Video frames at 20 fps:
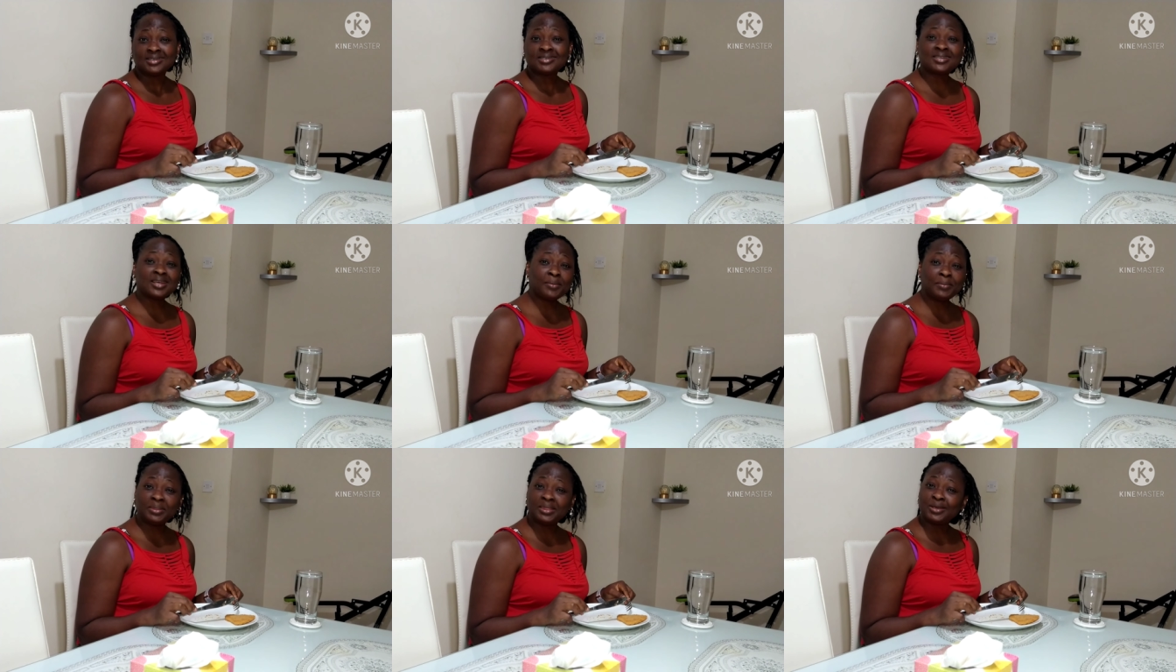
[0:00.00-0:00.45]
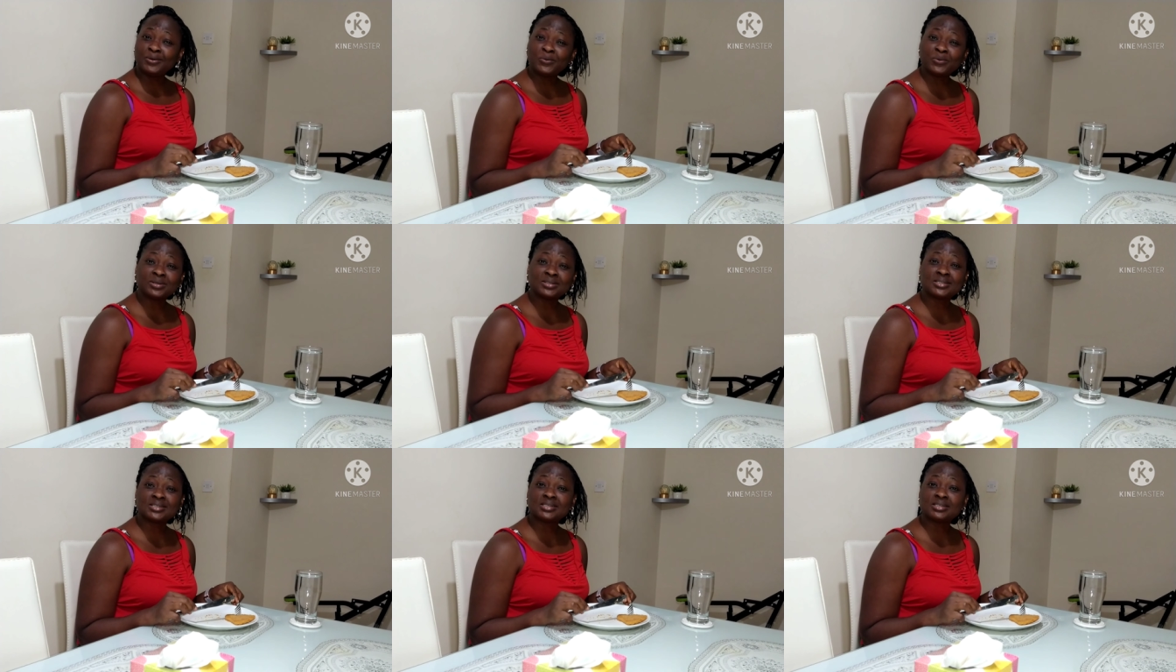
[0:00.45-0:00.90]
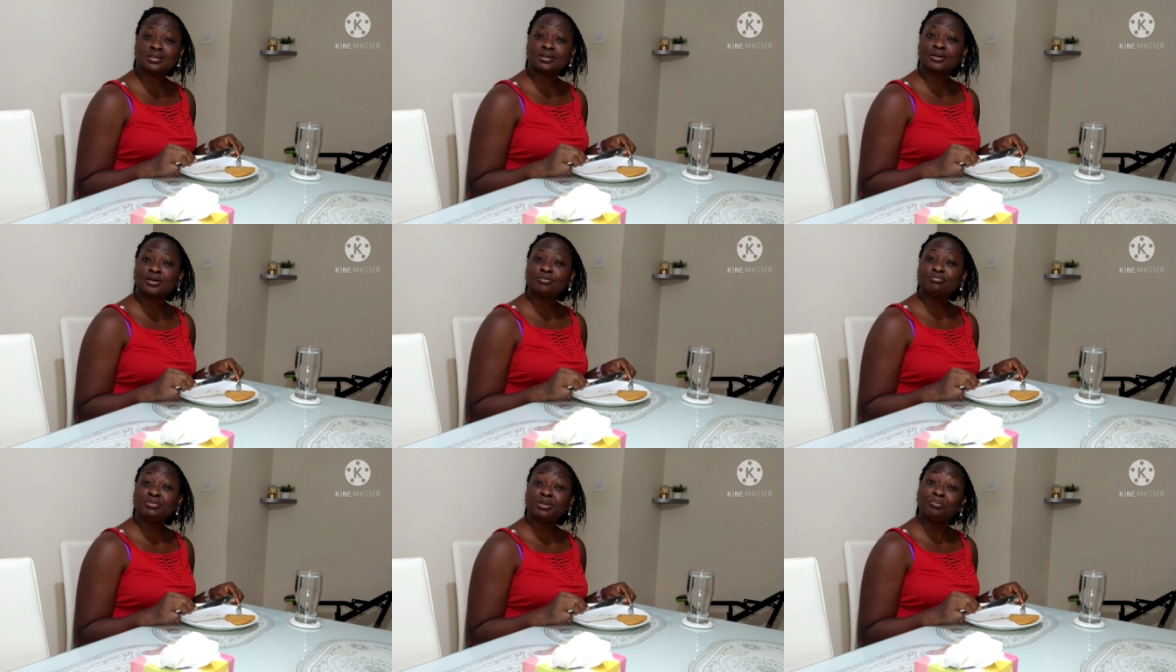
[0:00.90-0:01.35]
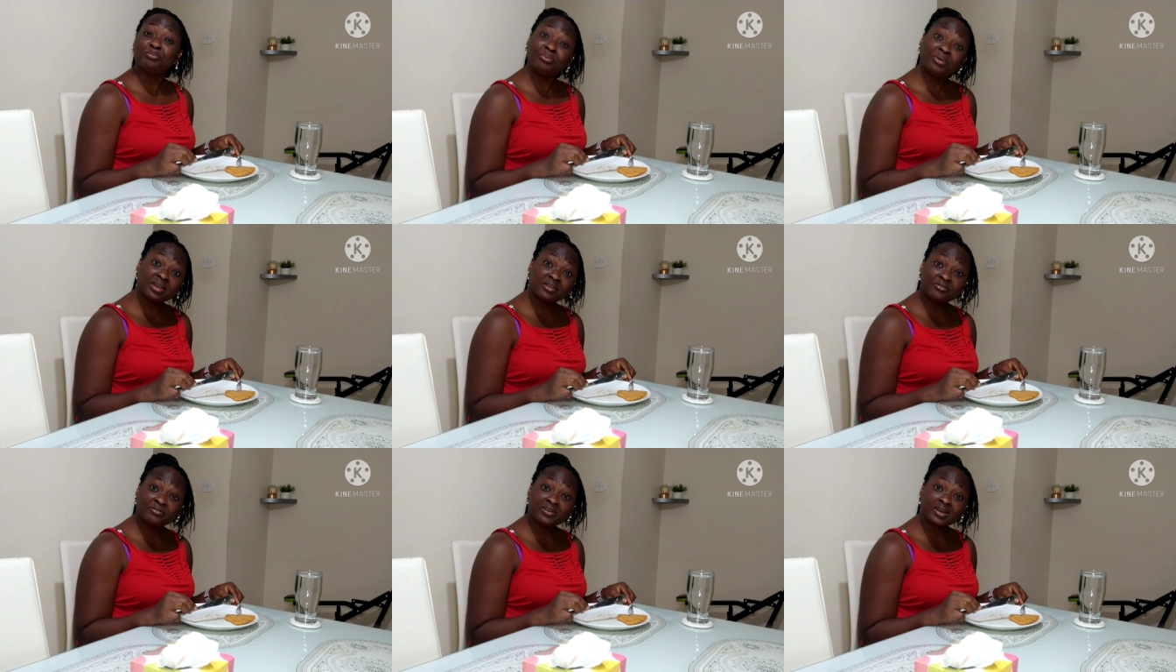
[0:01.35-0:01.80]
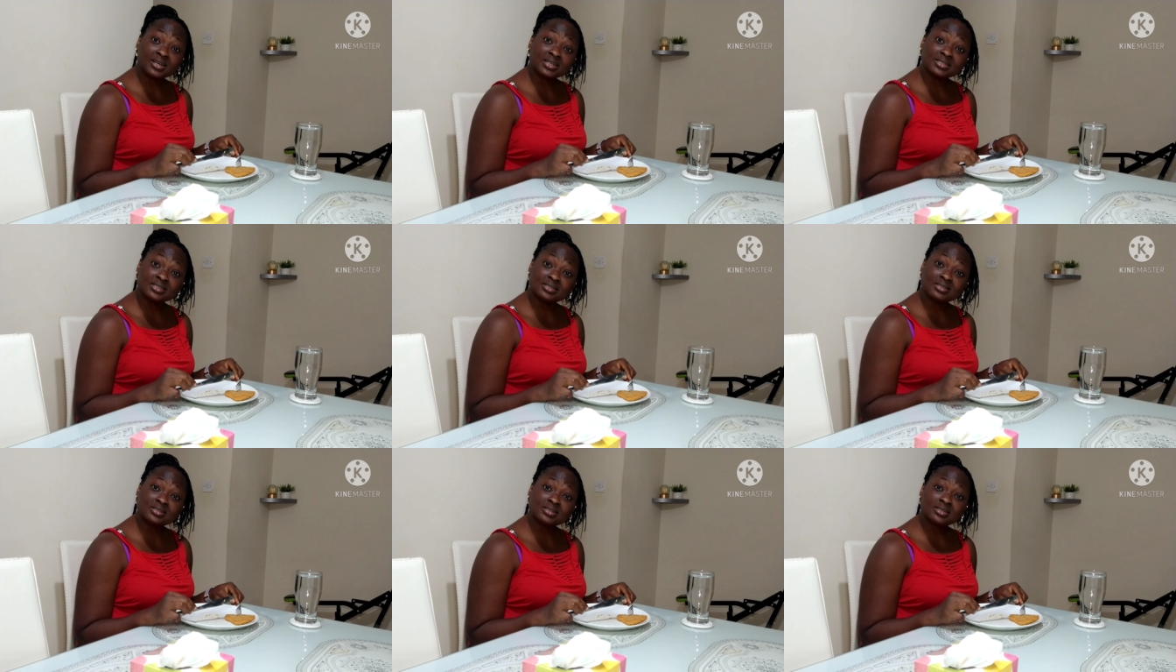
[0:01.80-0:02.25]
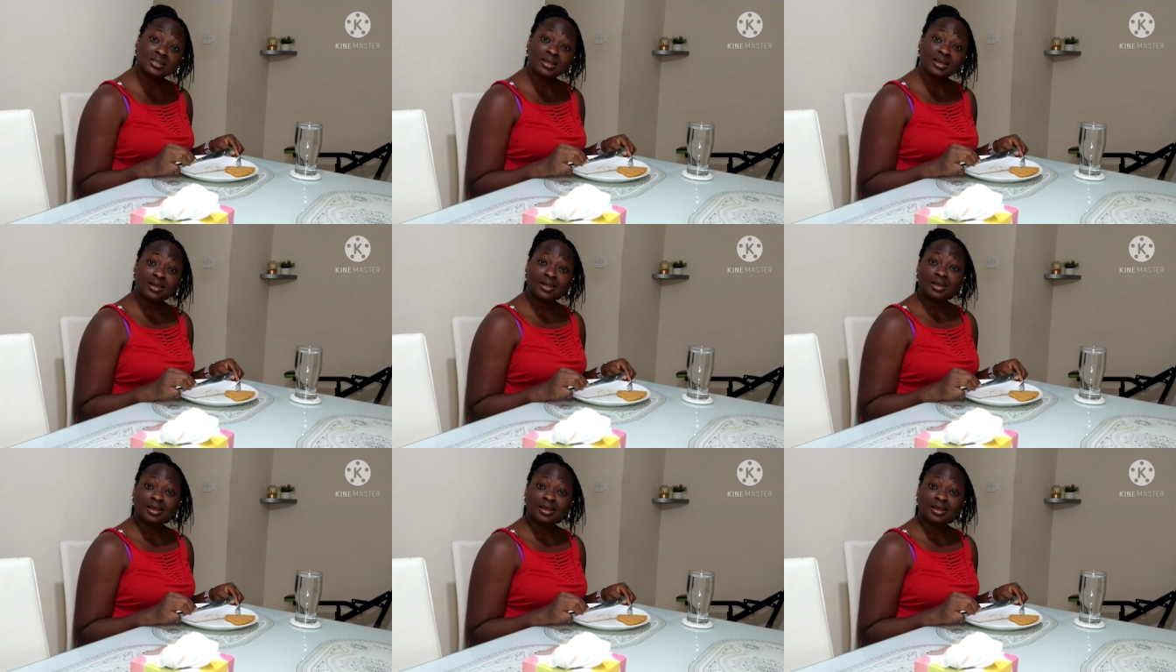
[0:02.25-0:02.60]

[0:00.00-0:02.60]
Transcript: Same thing with um, the breakfast.